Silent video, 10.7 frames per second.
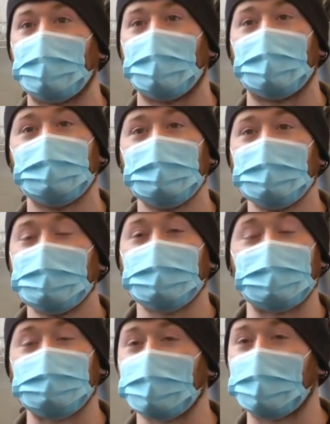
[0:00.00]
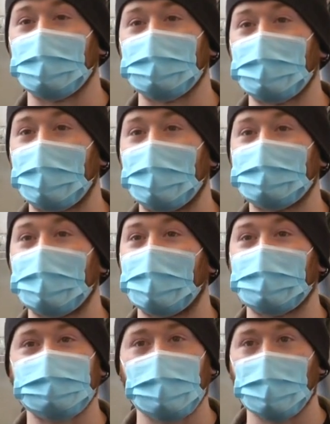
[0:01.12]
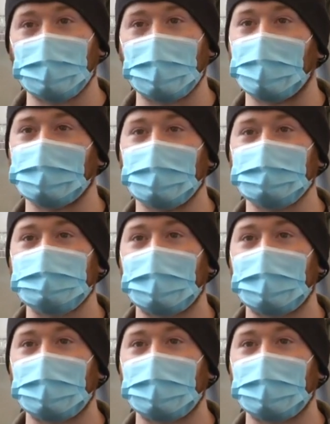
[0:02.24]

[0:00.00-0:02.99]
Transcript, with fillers: Uh, they took care of that, got us open on enough